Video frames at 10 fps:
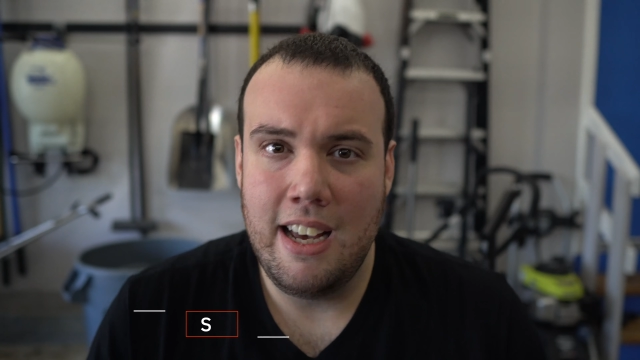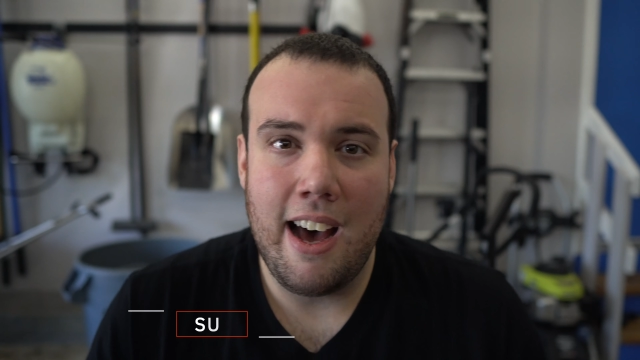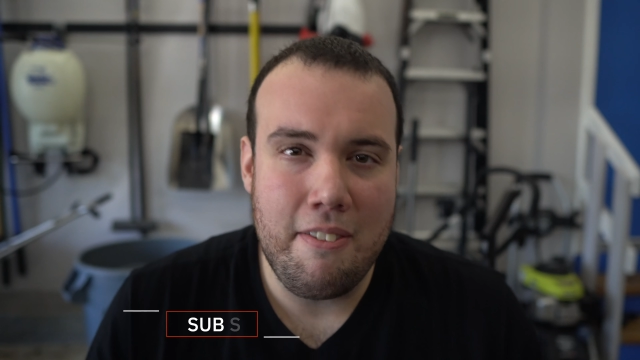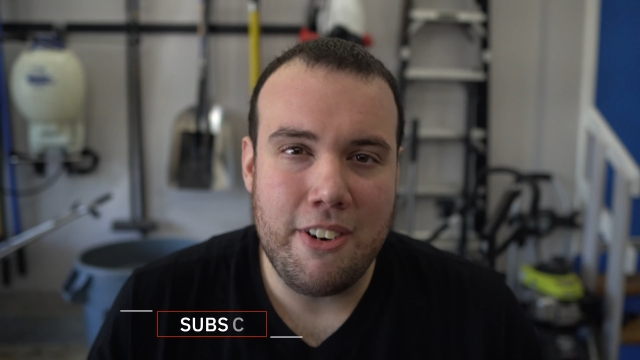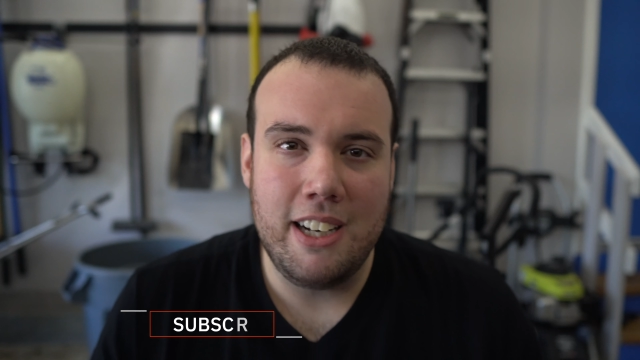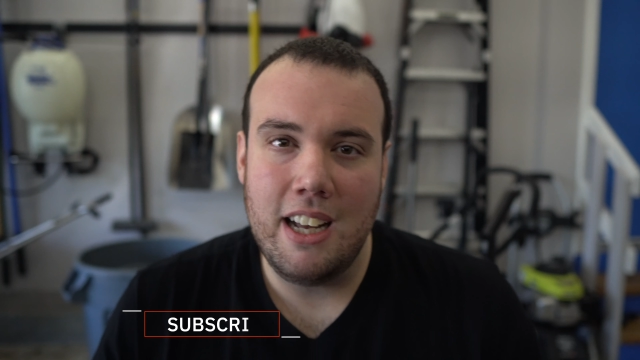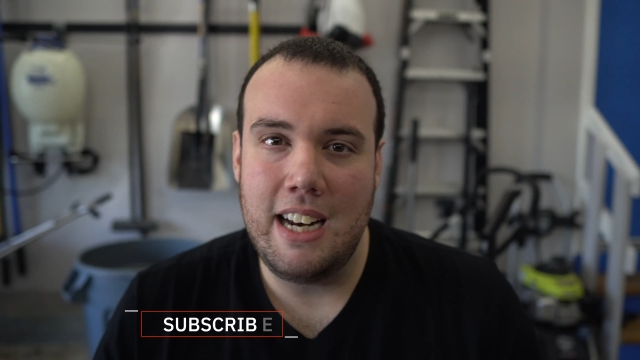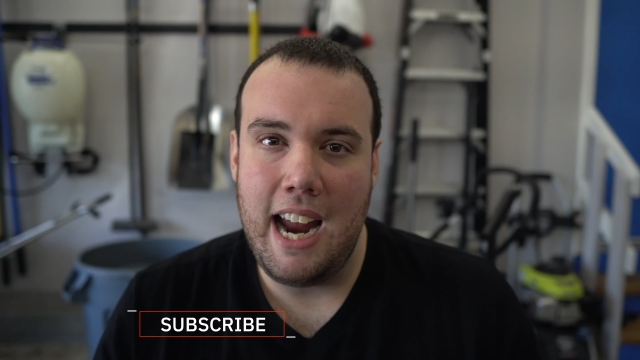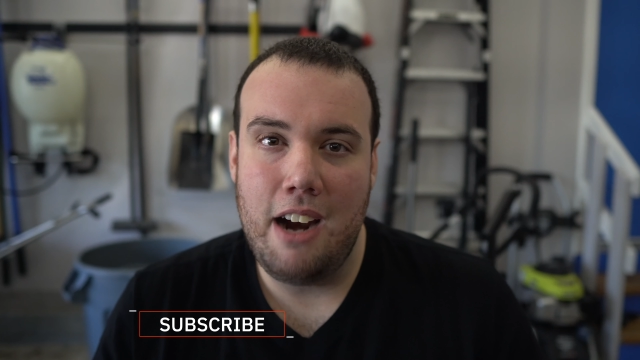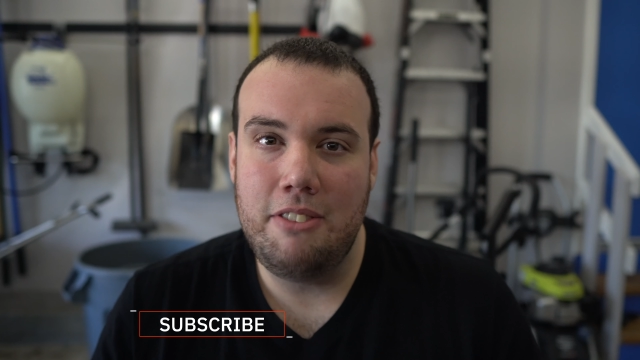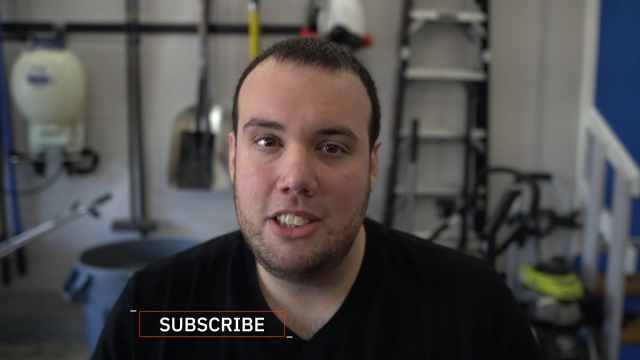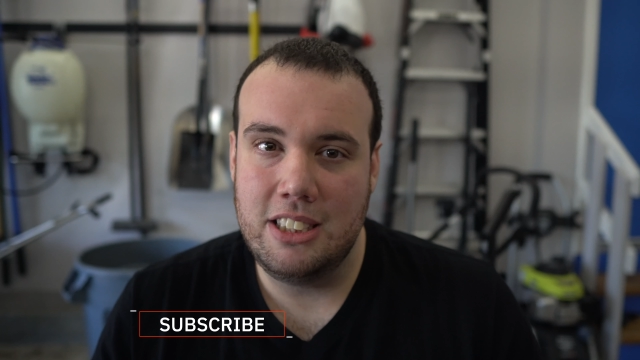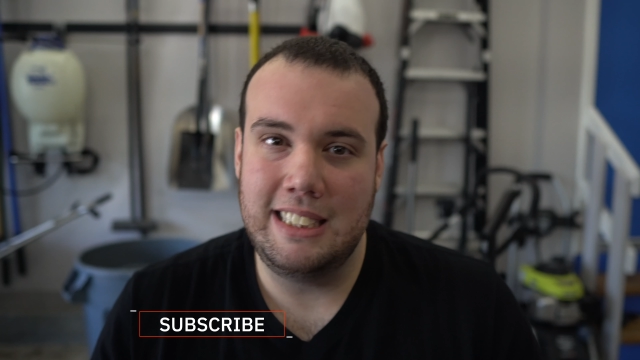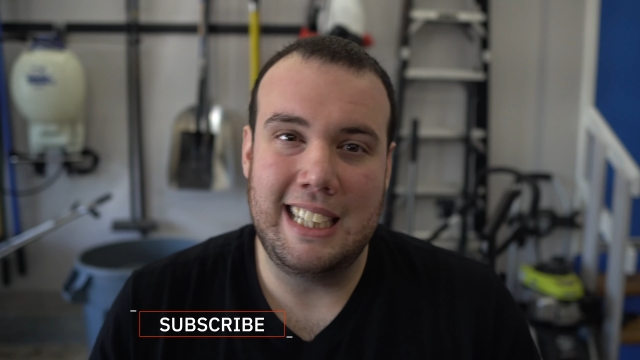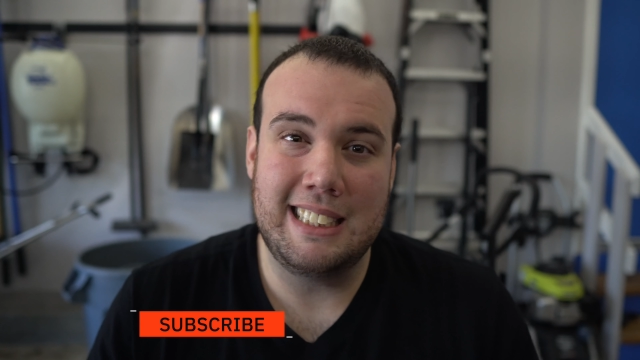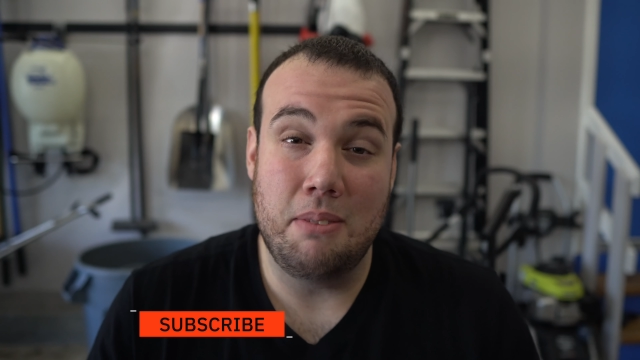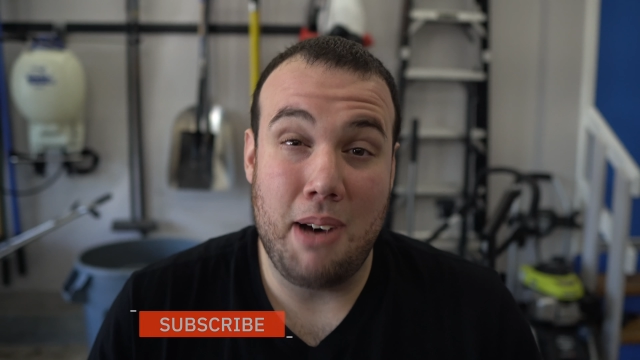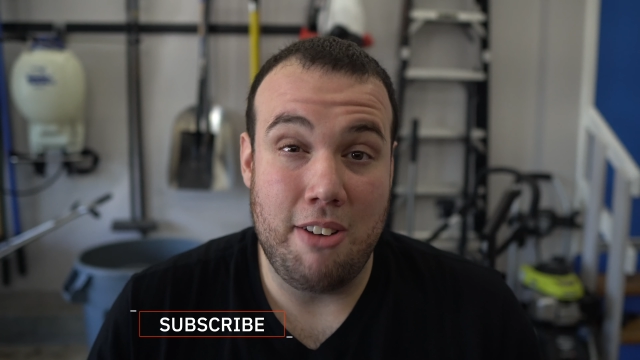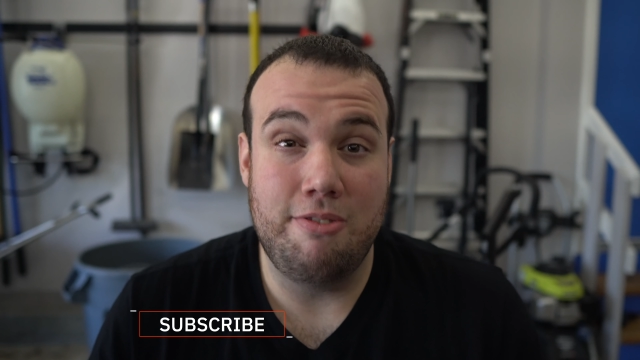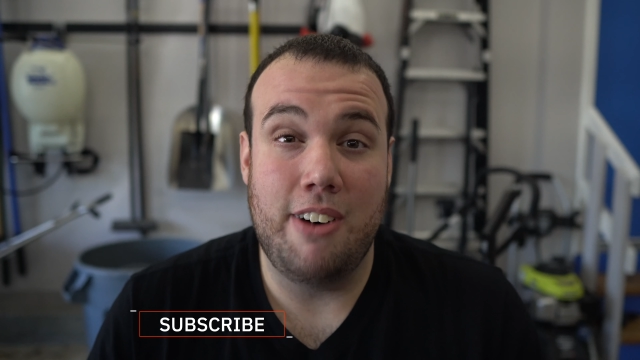I find on average it takes
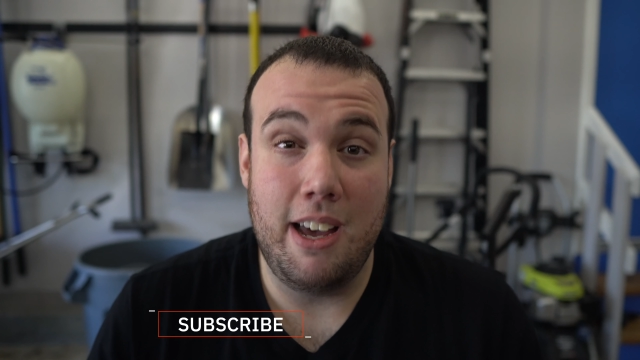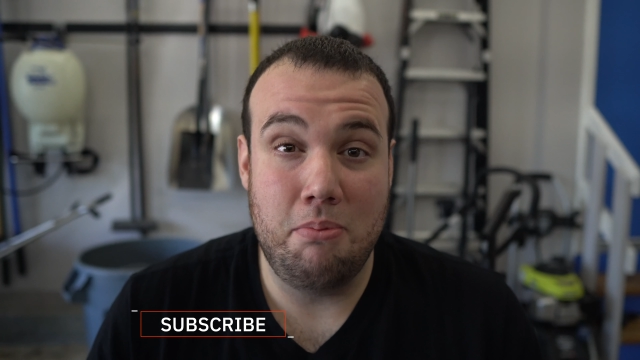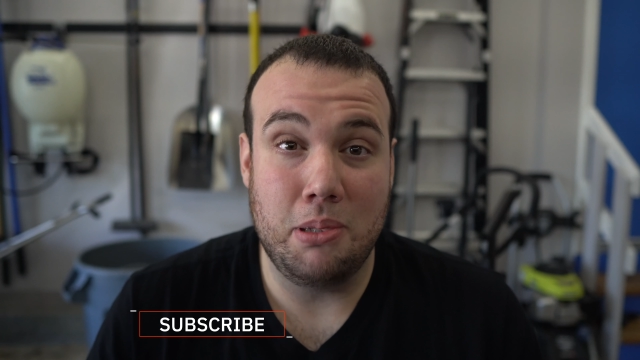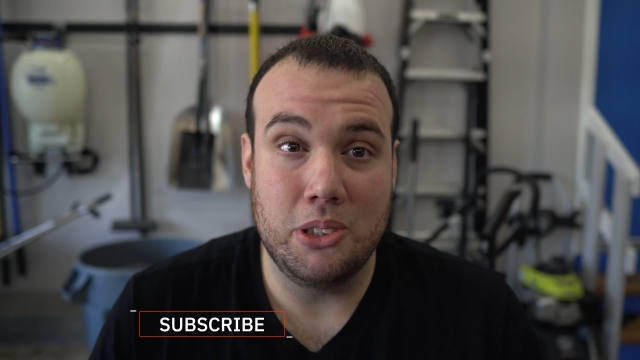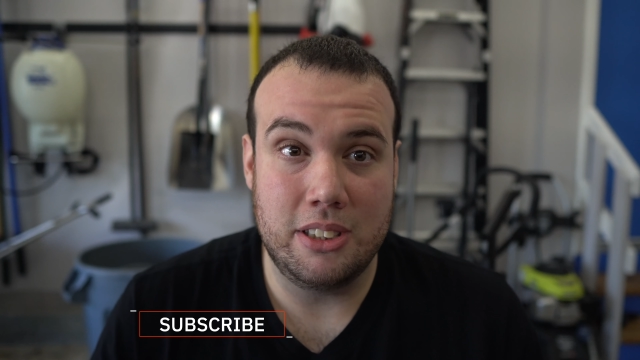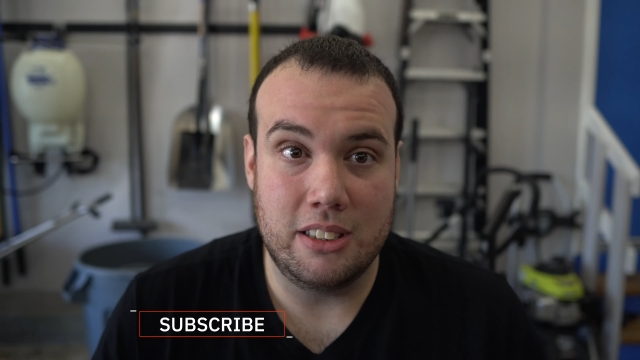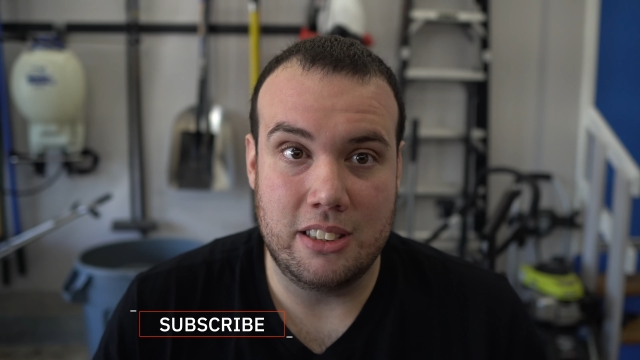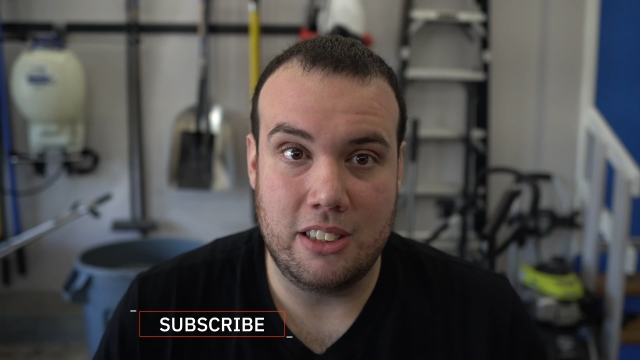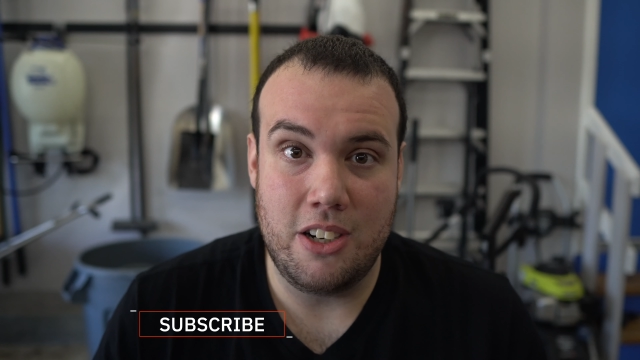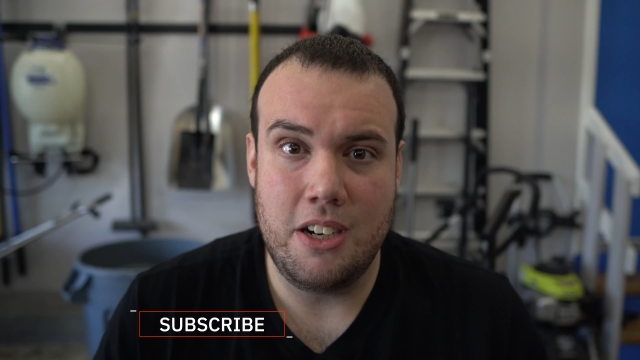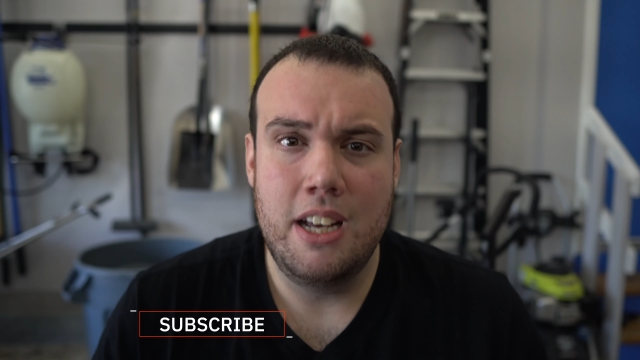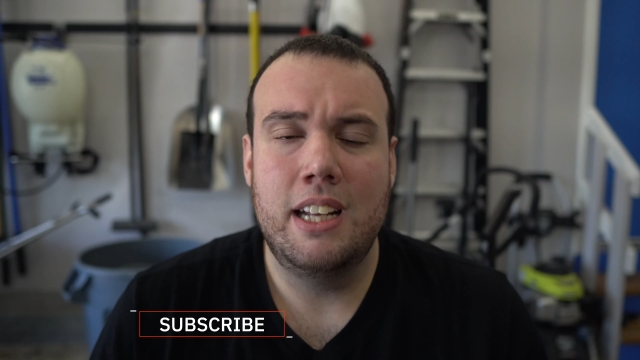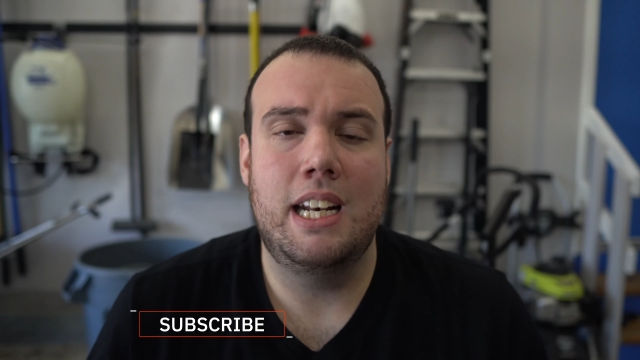about 5 pulls to start,